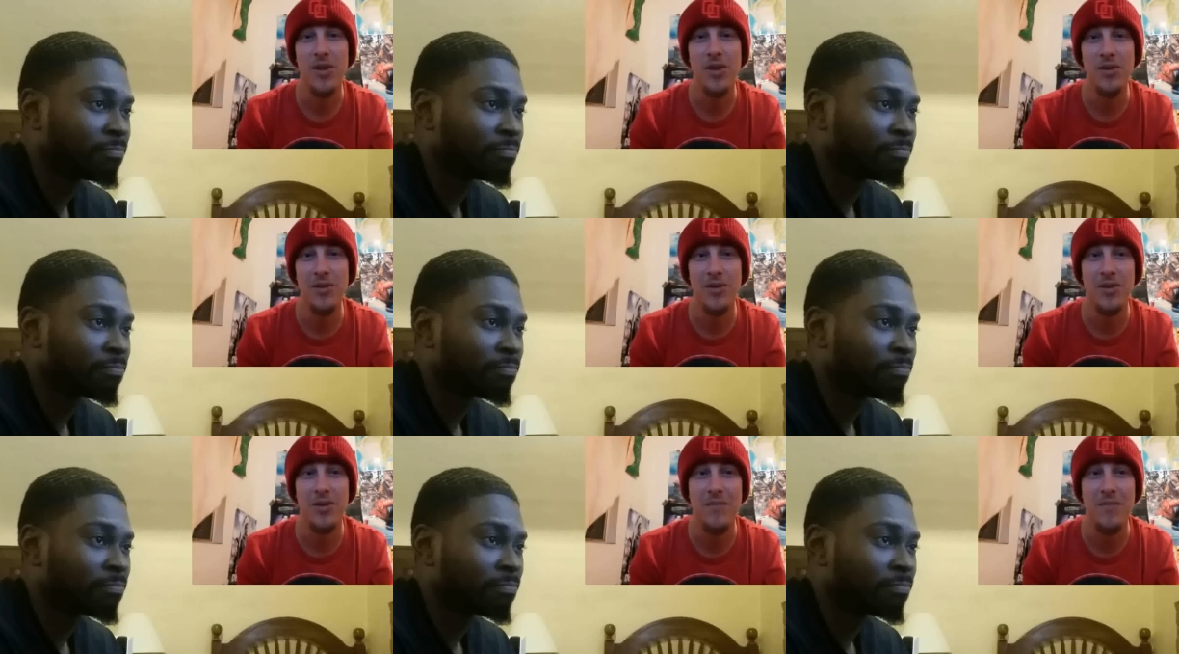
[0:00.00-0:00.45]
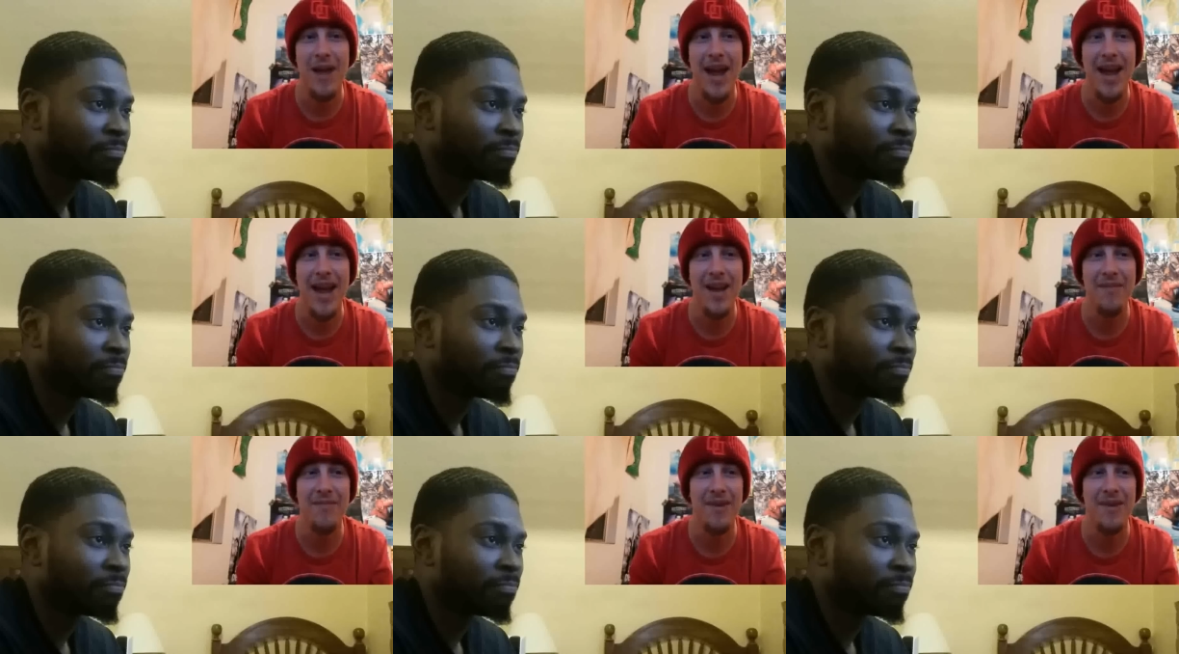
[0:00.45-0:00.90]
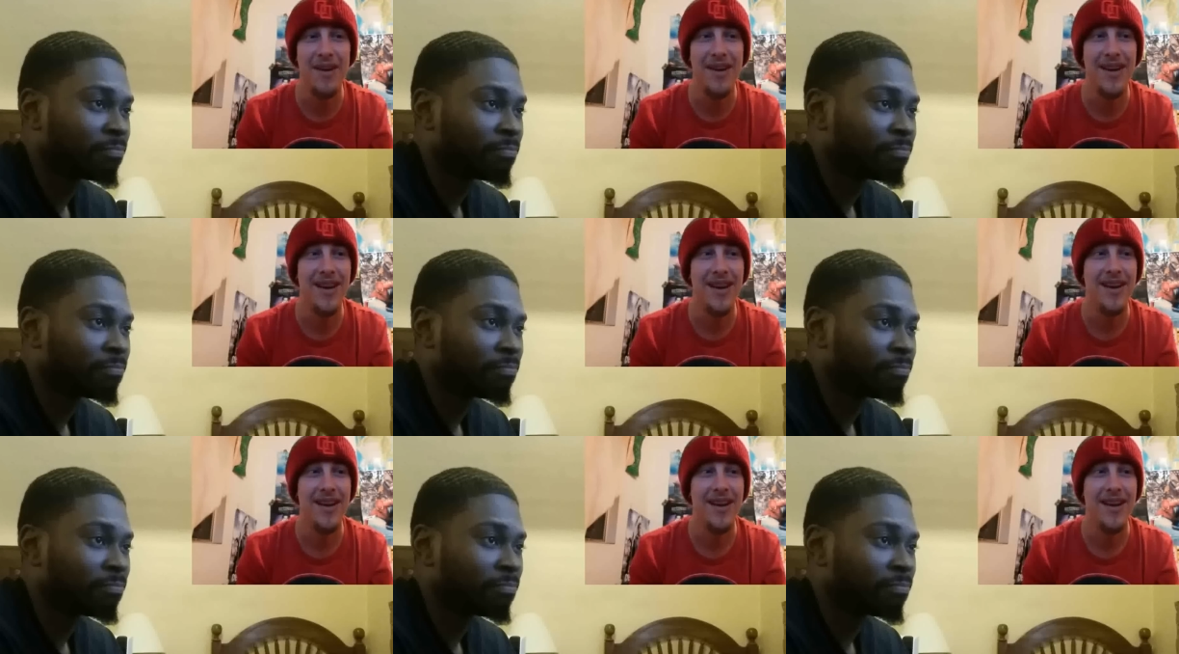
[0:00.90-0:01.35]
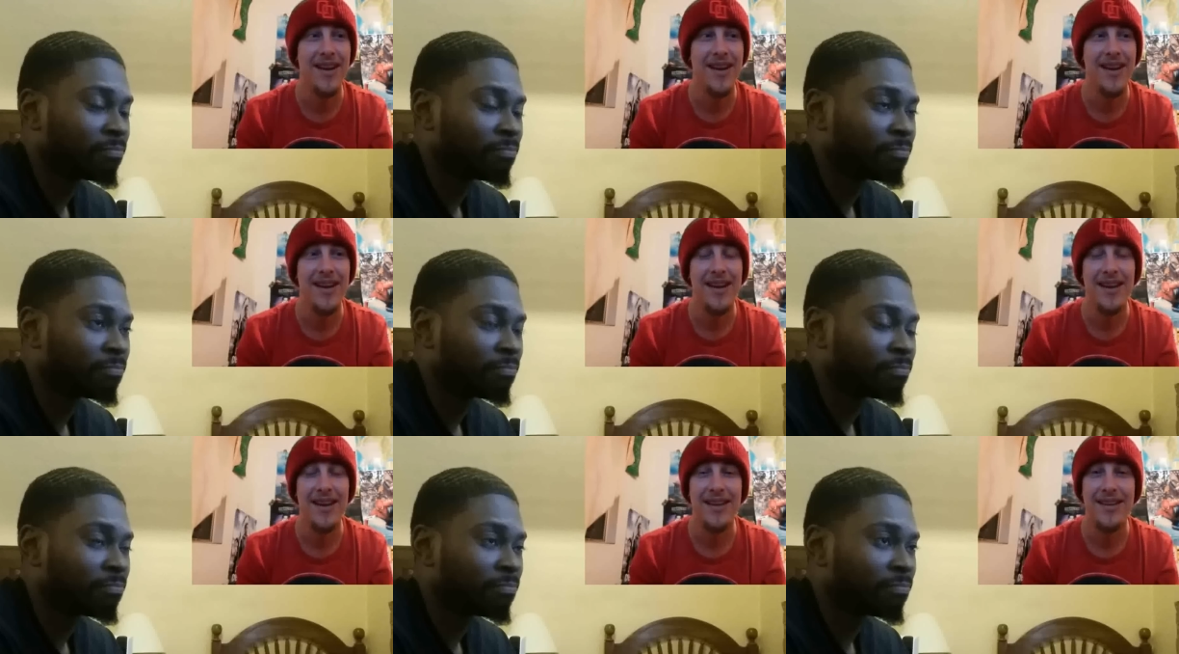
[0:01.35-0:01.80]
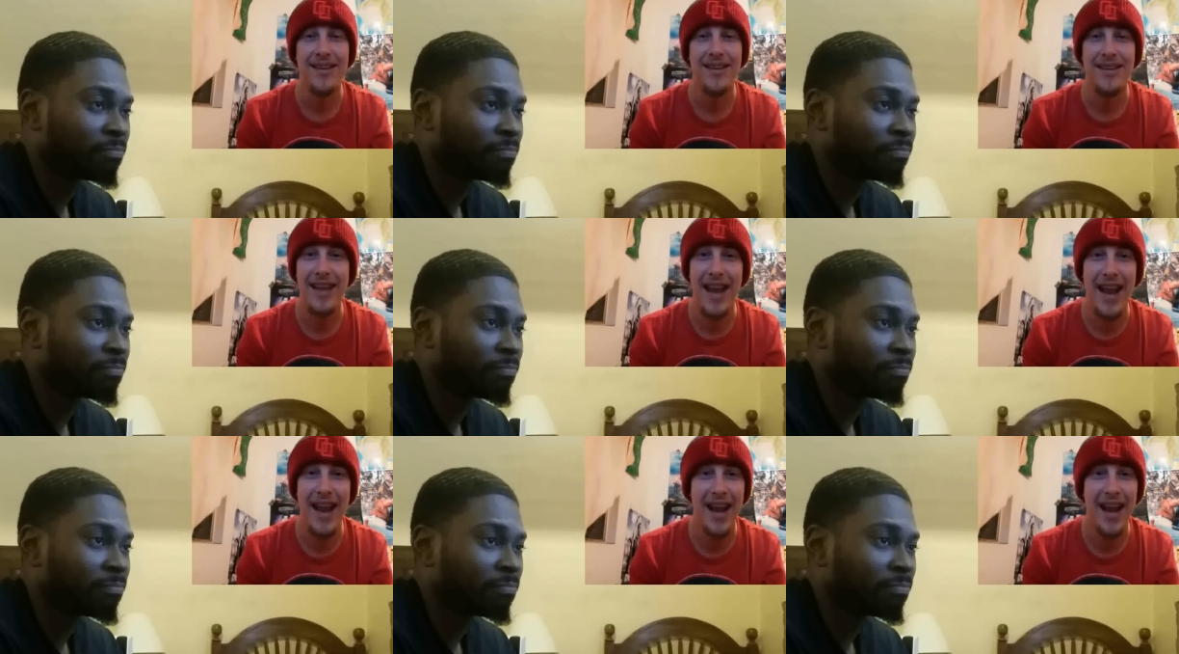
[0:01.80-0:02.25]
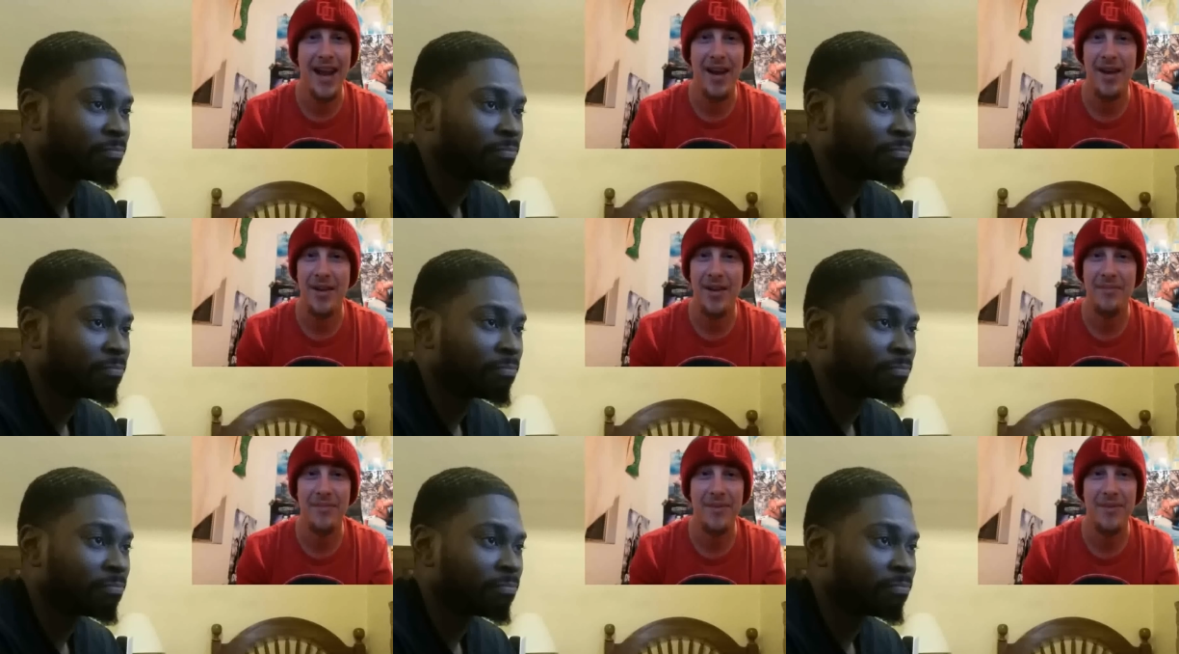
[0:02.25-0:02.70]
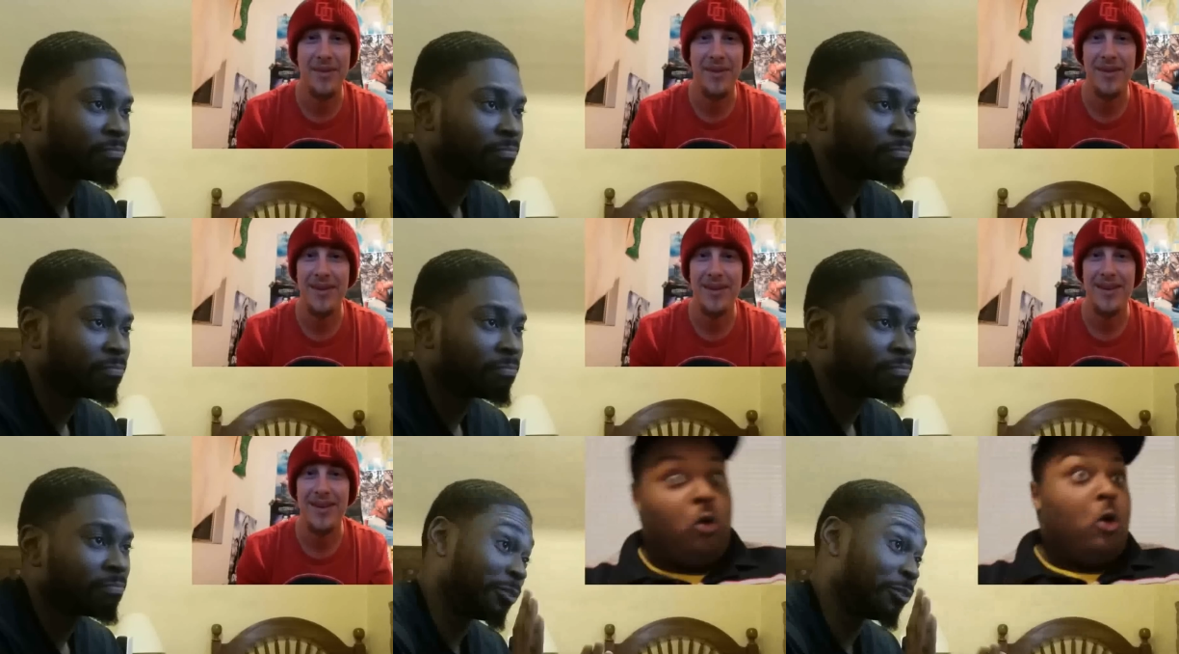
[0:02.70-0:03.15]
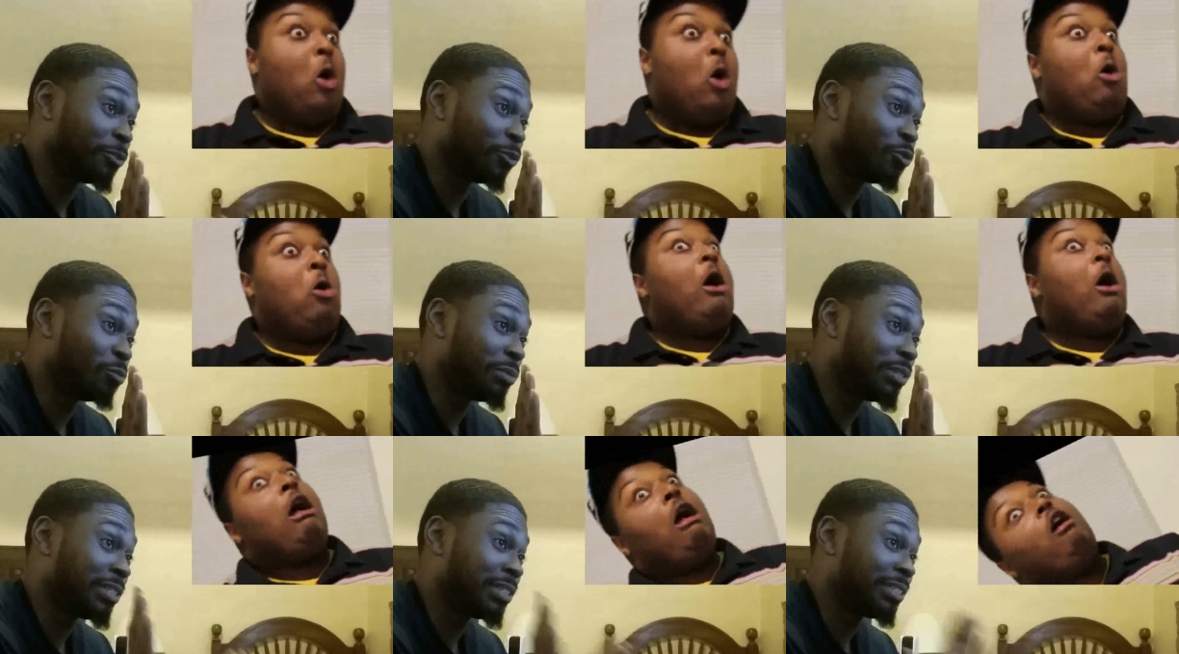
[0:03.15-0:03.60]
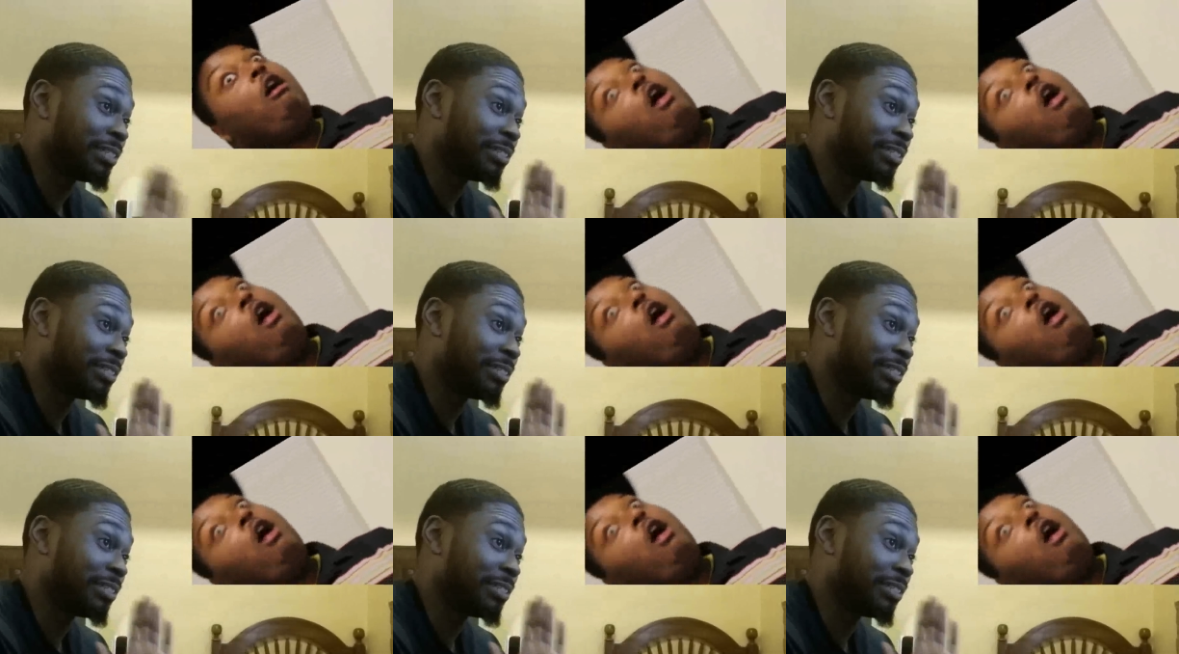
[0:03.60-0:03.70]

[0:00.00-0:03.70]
Speaker 1: gonna be used, man. But damn. Zoom